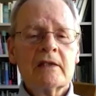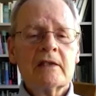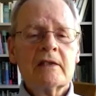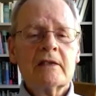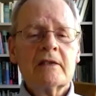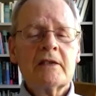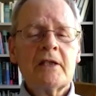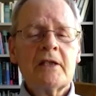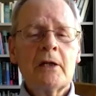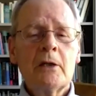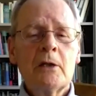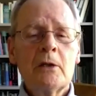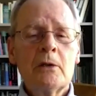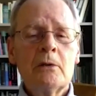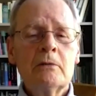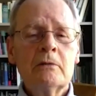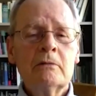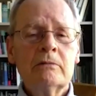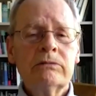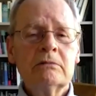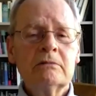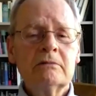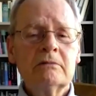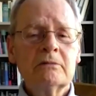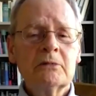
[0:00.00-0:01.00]

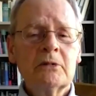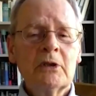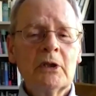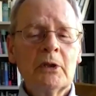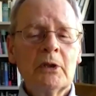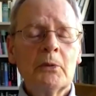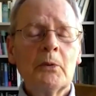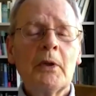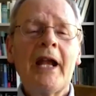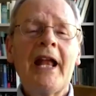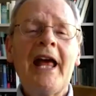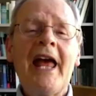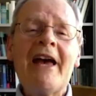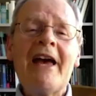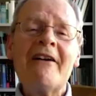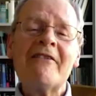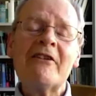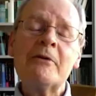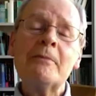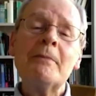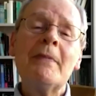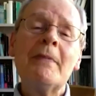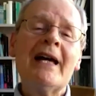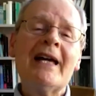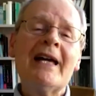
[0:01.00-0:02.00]
so what I have
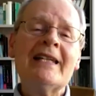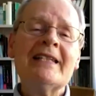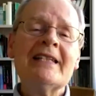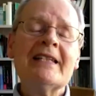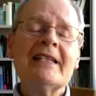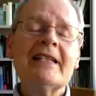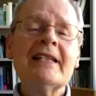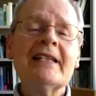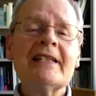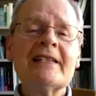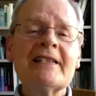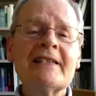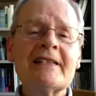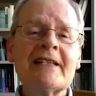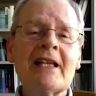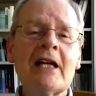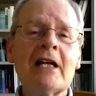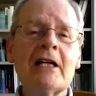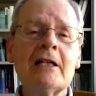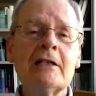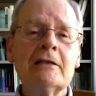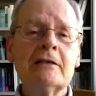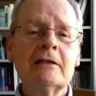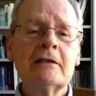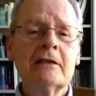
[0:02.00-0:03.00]
in mind is
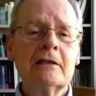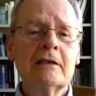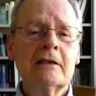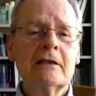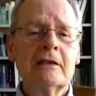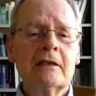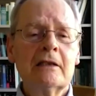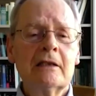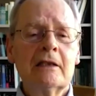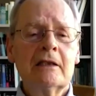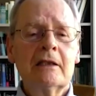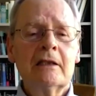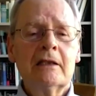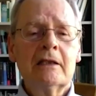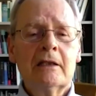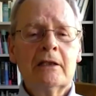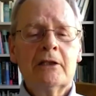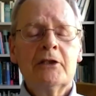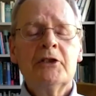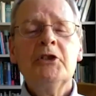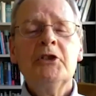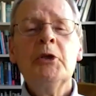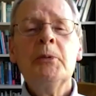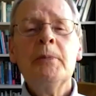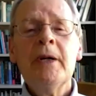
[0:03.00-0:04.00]
a
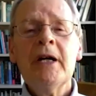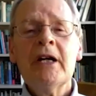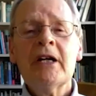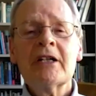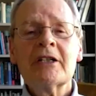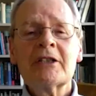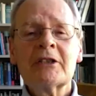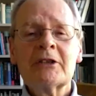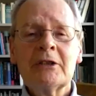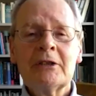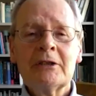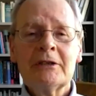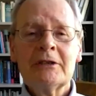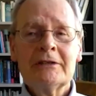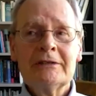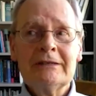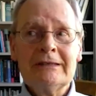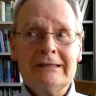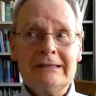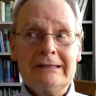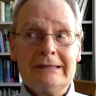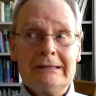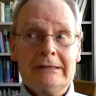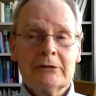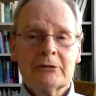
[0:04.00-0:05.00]
numerical
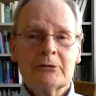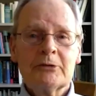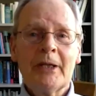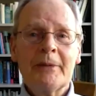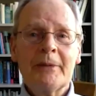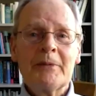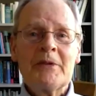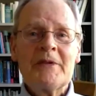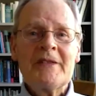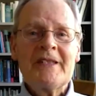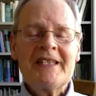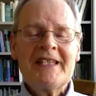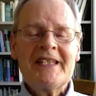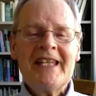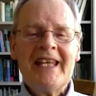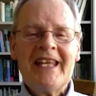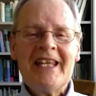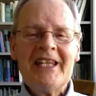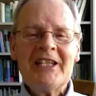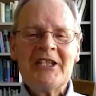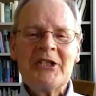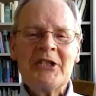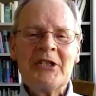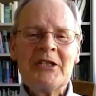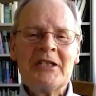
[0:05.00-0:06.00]

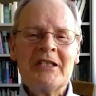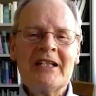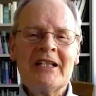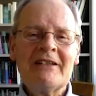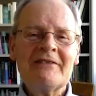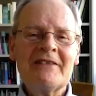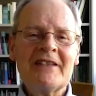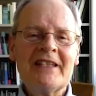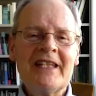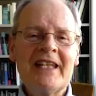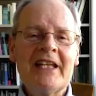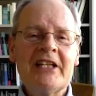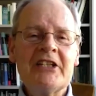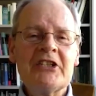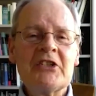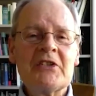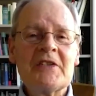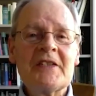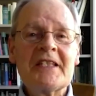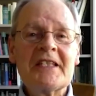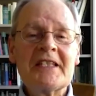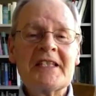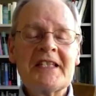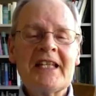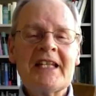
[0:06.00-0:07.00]
representation of an
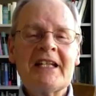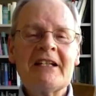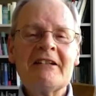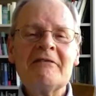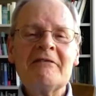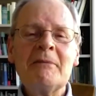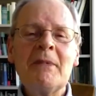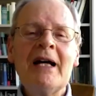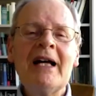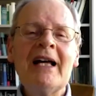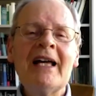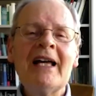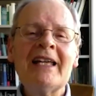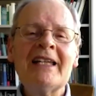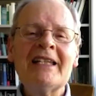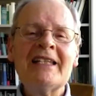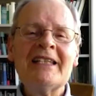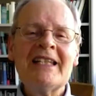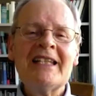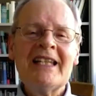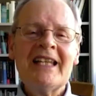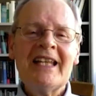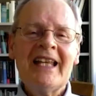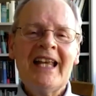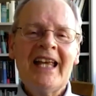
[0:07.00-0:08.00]
agent's state of mind.
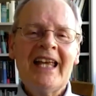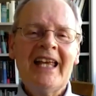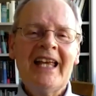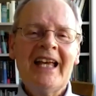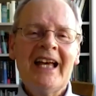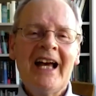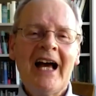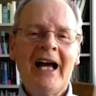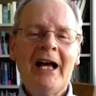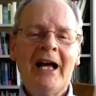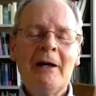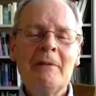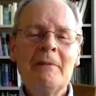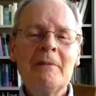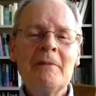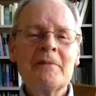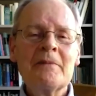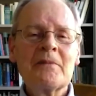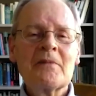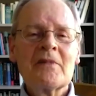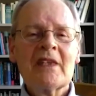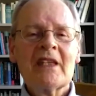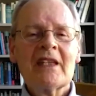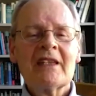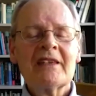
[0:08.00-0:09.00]
Um,
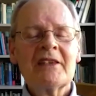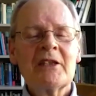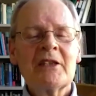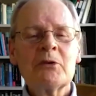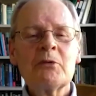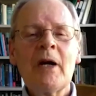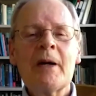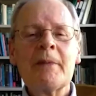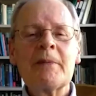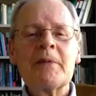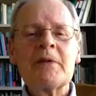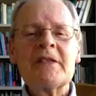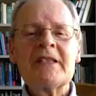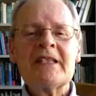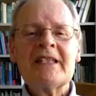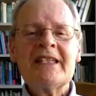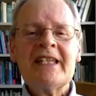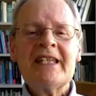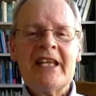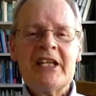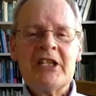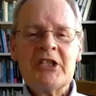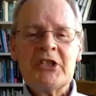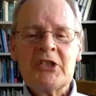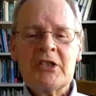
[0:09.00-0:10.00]
the
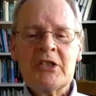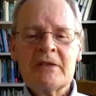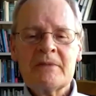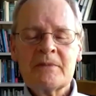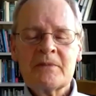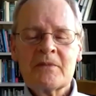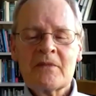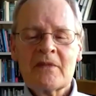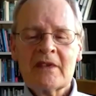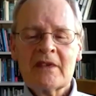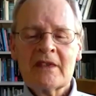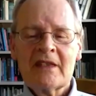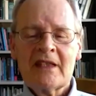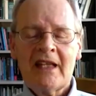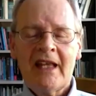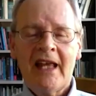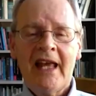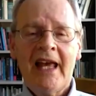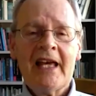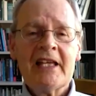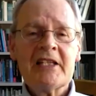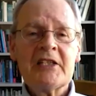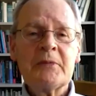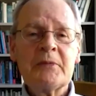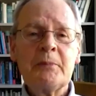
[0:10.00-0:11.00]
representation
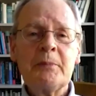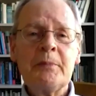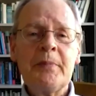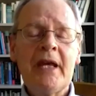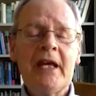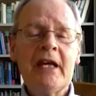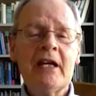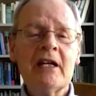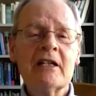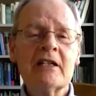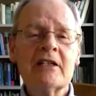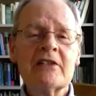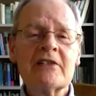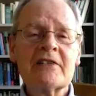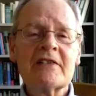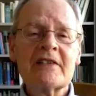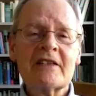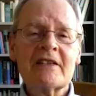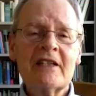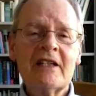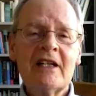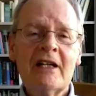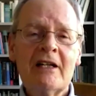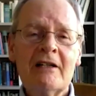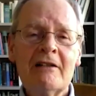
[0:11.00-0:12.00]
has pairs
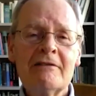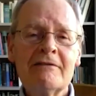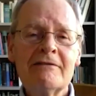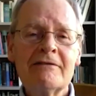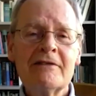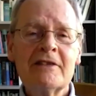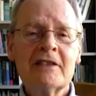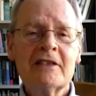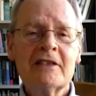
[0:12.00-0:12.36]
of